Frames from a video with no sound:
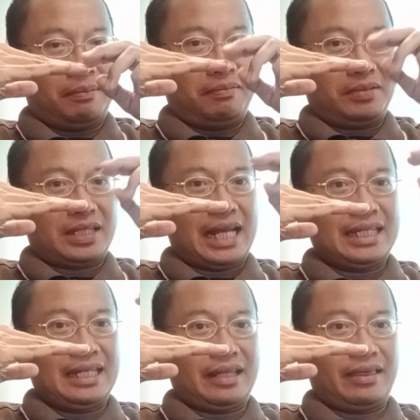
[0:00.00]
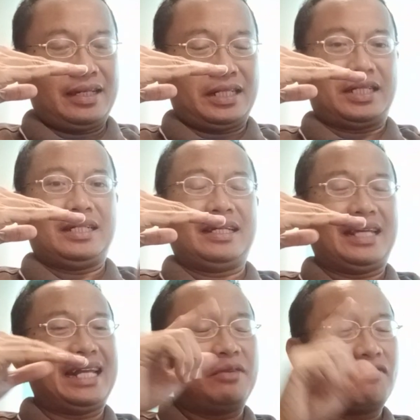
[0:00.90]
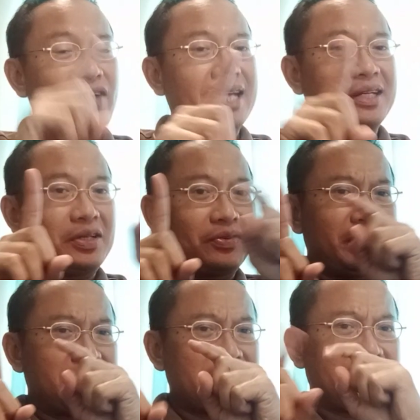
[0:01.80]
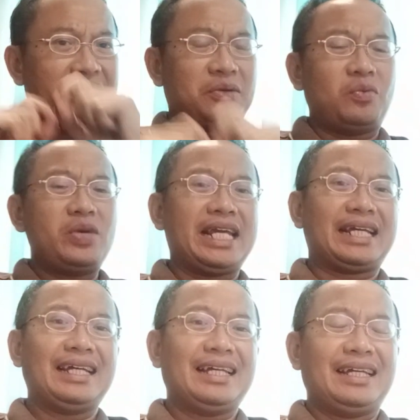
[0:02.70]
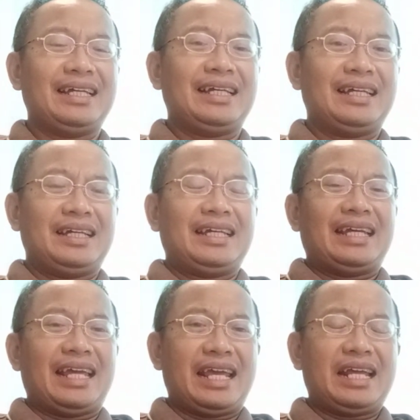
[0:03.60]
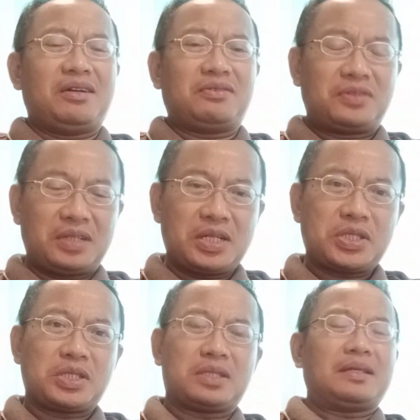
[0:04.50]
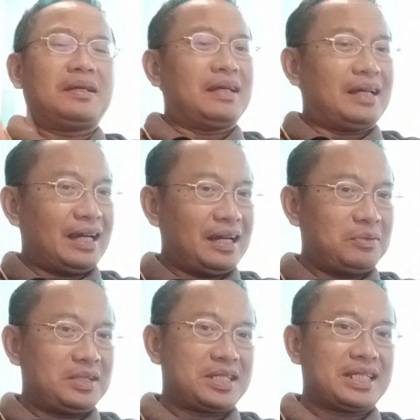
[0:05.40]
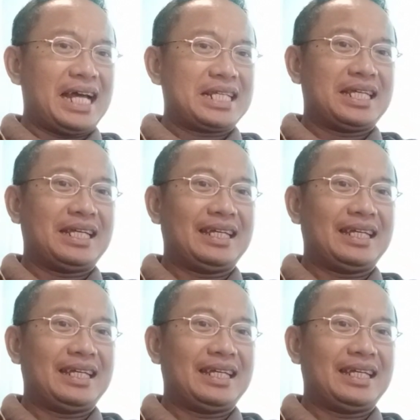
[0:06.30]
starting the third, and in fact during the second week, and of course I will start